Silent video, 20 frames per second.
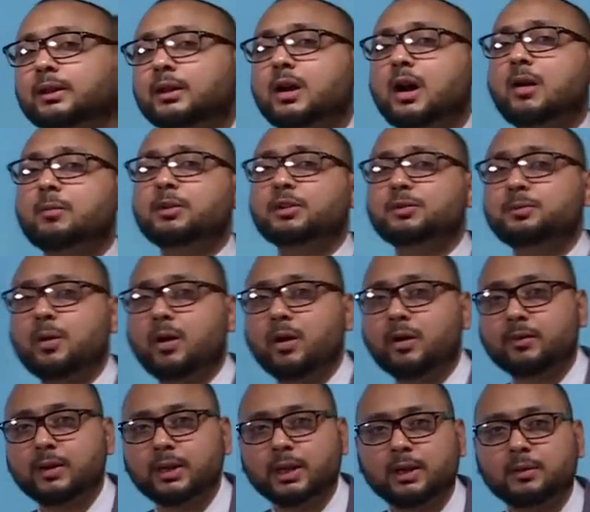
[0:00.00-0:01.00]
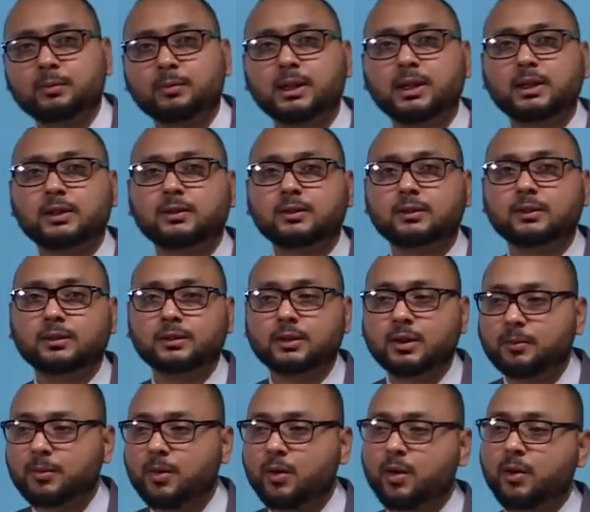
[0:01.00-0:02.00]
the government is borrowing, it means they
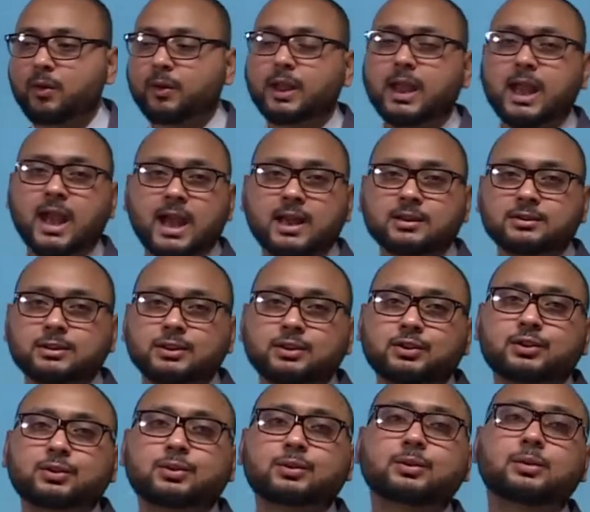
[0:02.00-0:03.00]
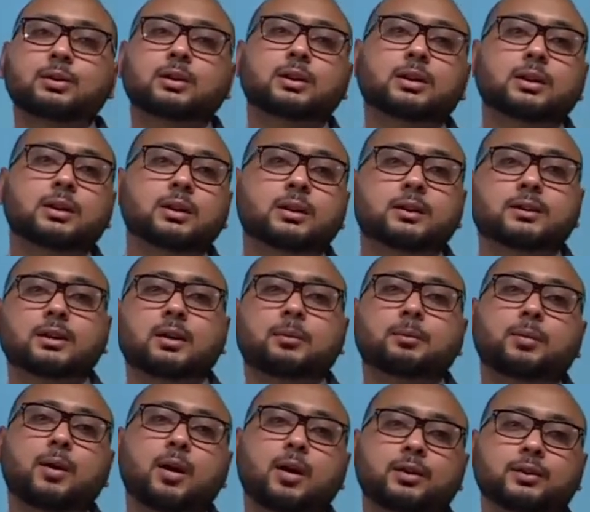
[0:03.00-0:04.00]
borrow cash, issue some
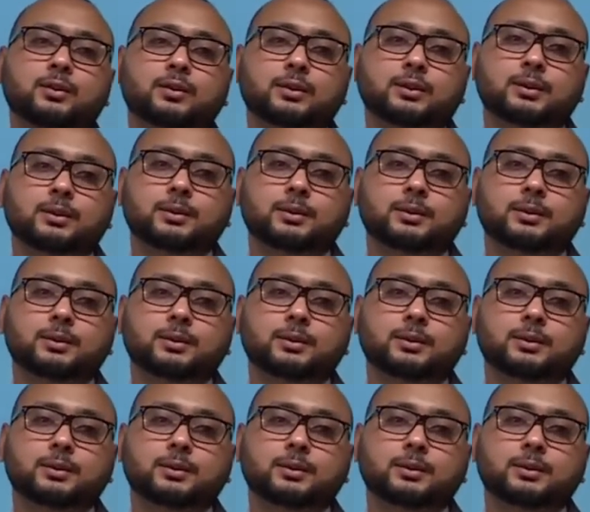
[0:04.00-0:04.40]
bonds.